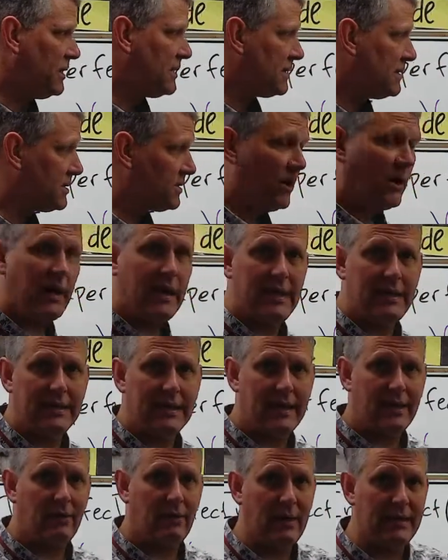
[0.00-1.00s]
And sorry, I had to kind
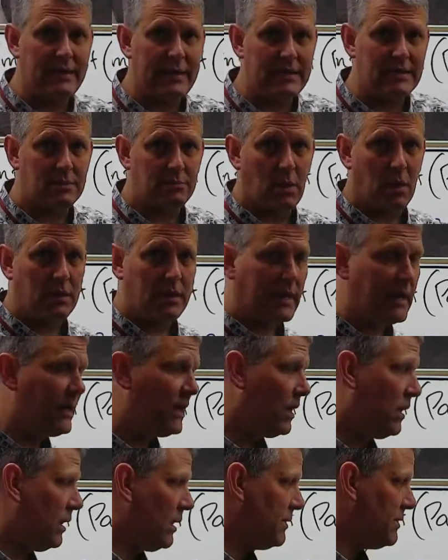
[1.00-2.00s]
of write that small to get it
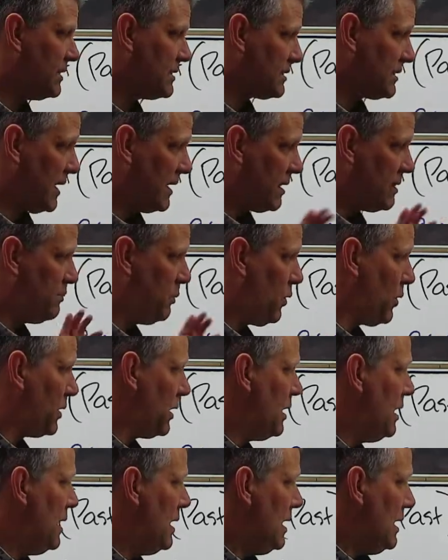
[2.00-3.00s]
all on this side of the board.
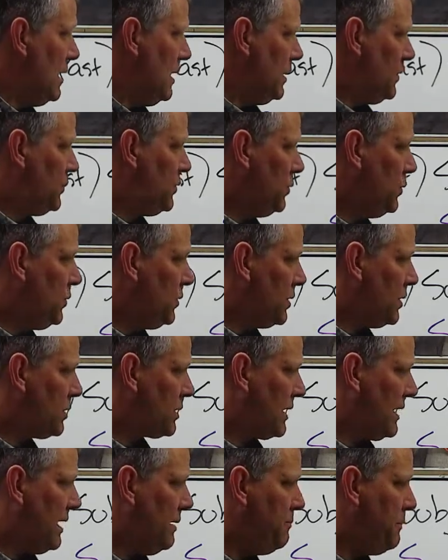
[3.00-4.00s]
Dudo
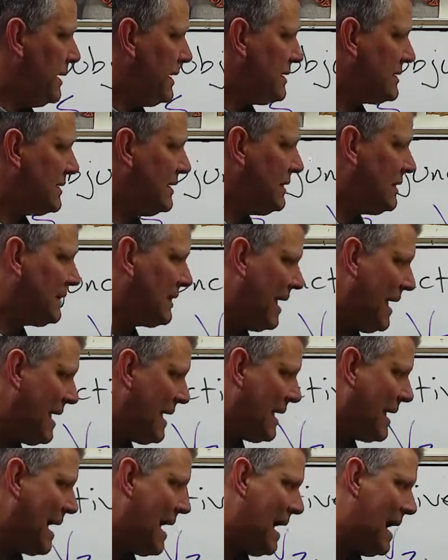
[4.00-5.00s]
que Mason
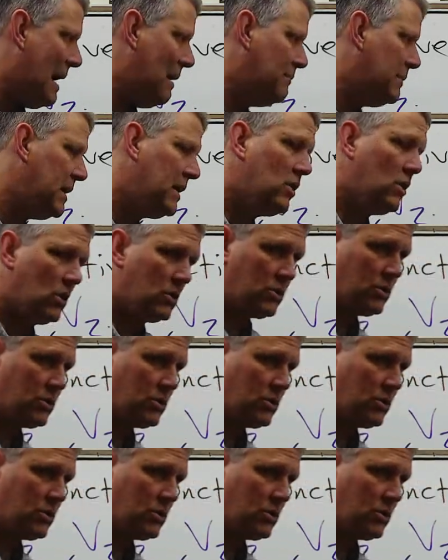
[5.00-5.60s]
tenga amigos.